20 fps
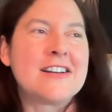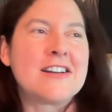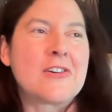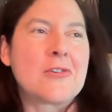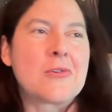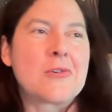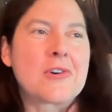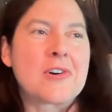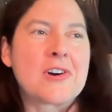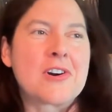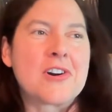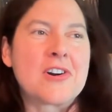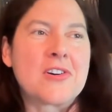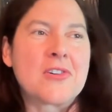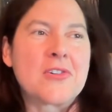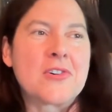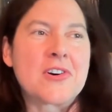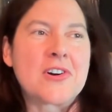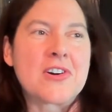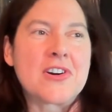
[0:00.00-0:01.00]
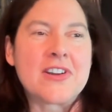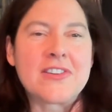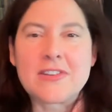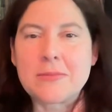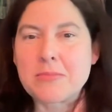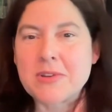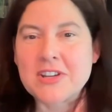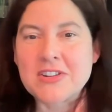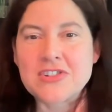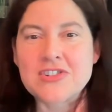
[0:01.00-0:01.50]
Or is
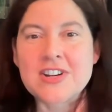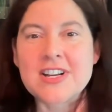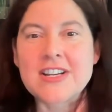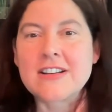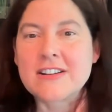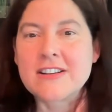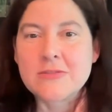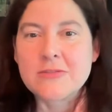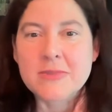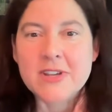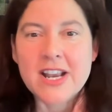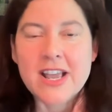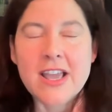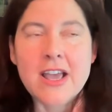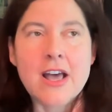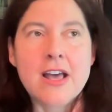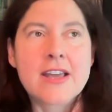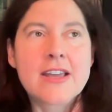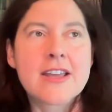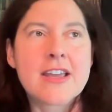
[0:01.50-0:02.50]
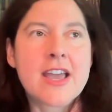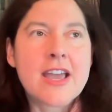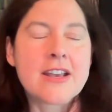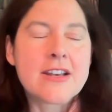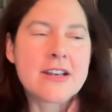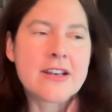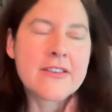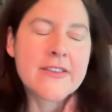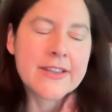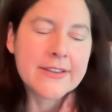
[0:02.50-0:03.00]
it being trained on OpenAI?
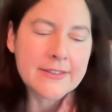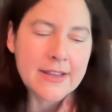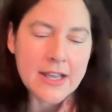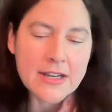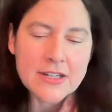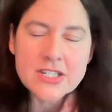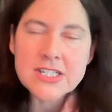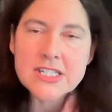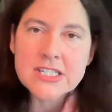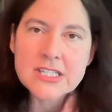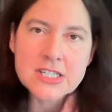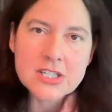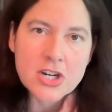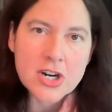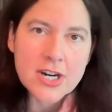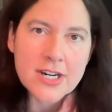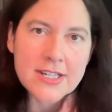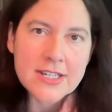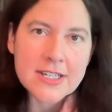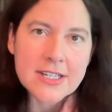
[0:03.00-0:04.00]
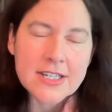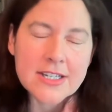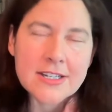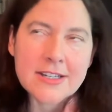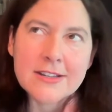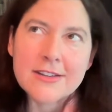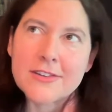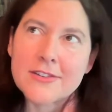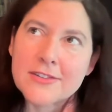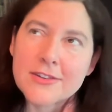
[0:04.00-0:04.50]
And this actually
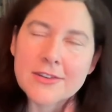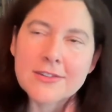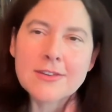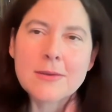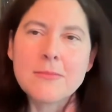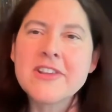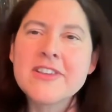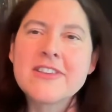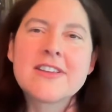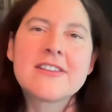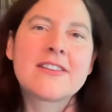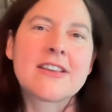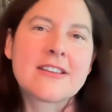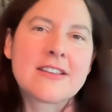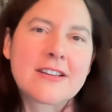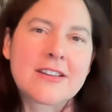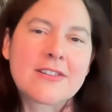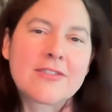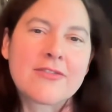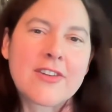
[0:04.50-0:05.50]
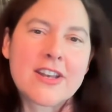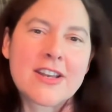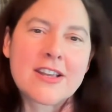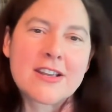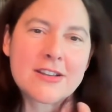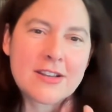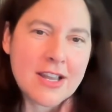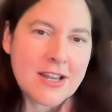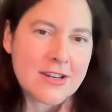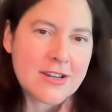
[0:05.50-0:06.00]
started. So some of the things I think is
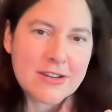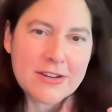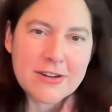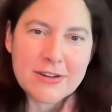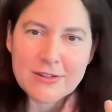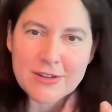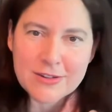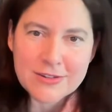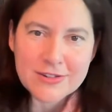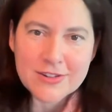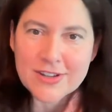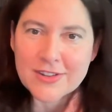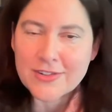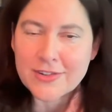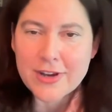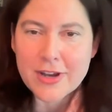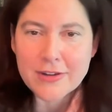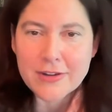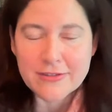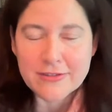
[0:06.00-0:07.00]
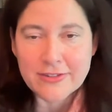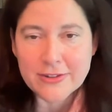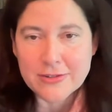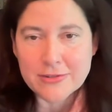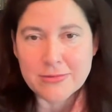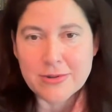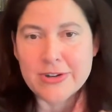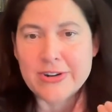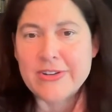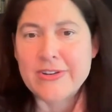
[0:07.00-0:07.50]
funny, and it's not your
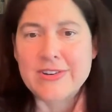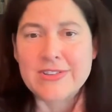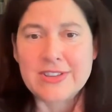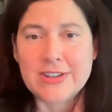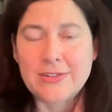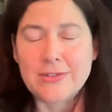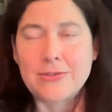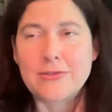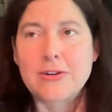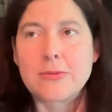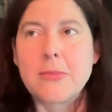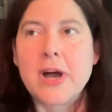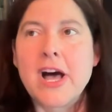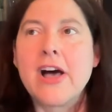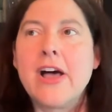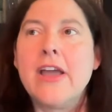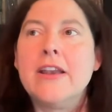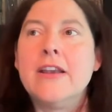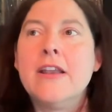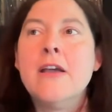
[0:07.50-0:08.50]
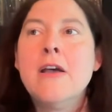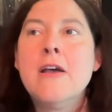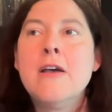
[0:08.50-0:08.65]
first rodeo at this, nor mine,